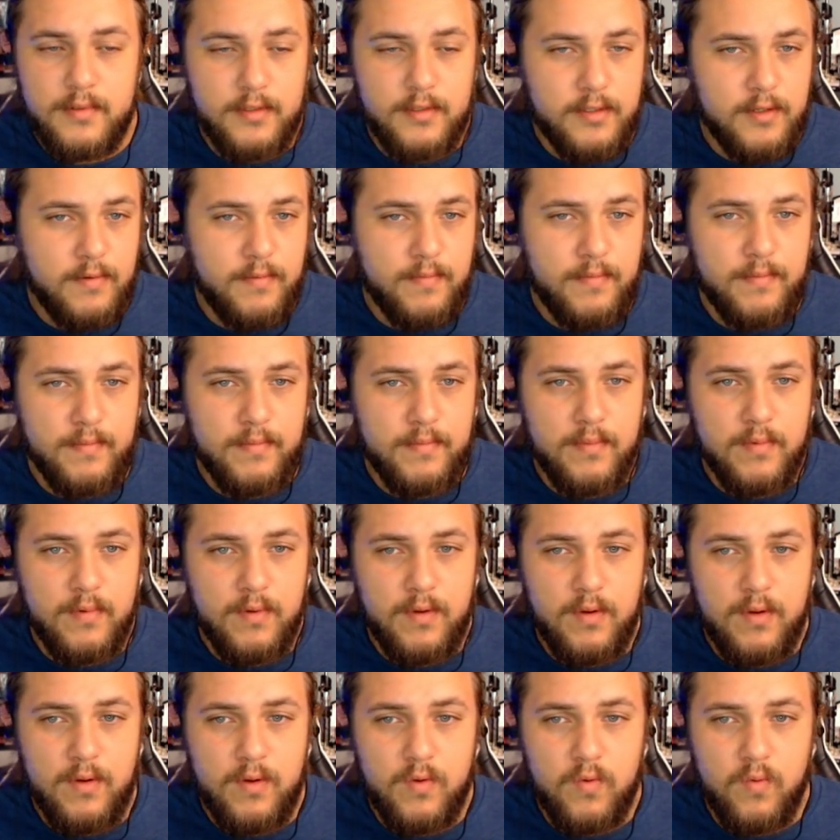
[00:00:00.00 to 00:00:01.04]
So
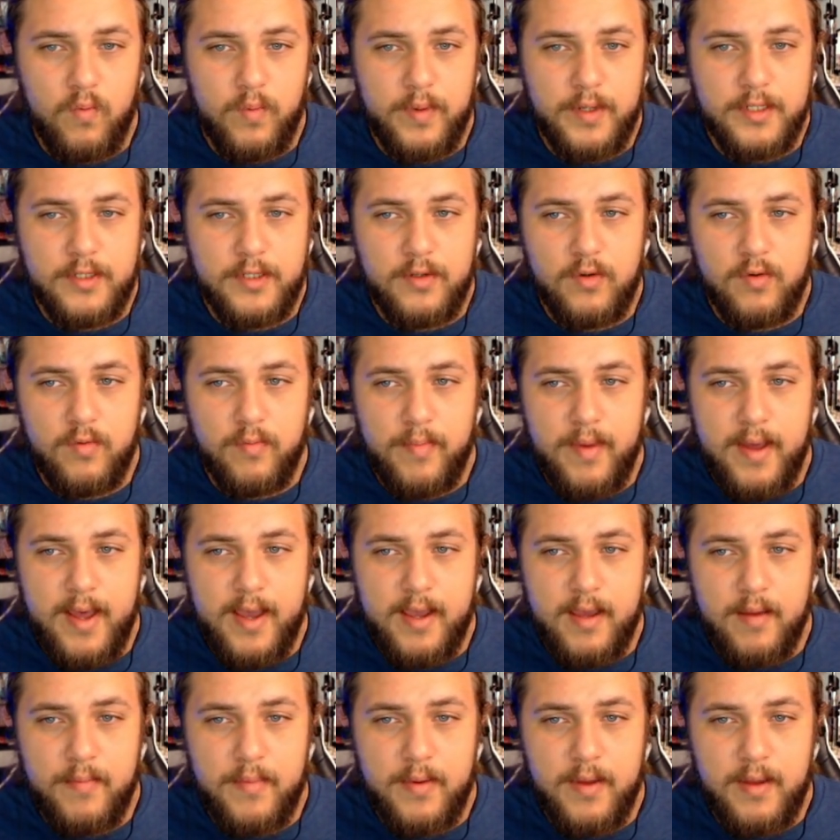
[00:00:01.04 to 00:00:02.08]
we zoom
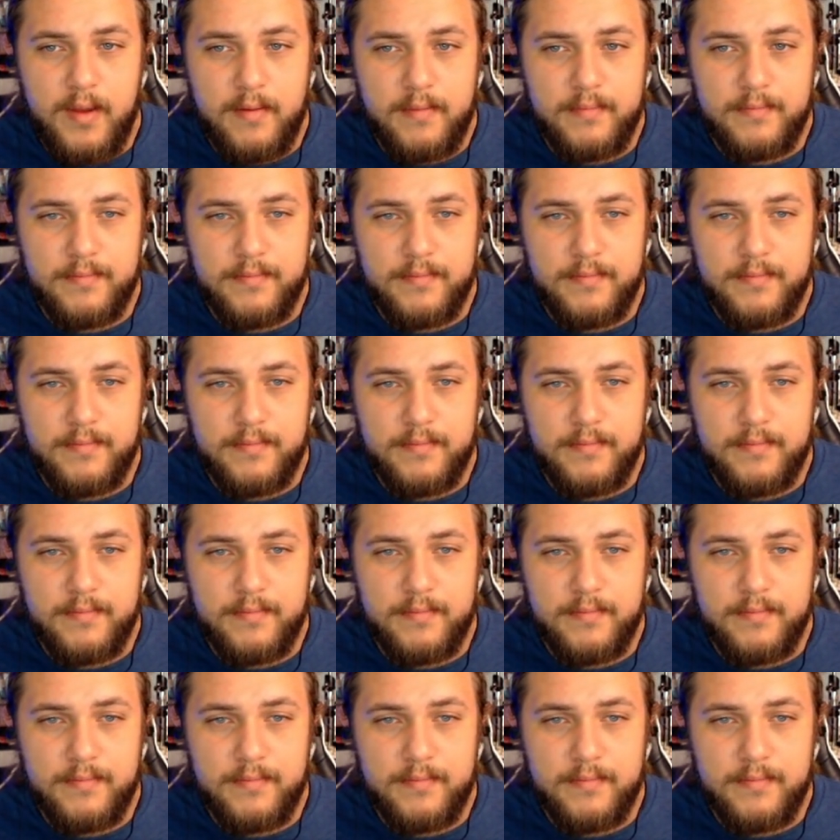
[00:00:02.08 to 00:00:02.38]
back a bit.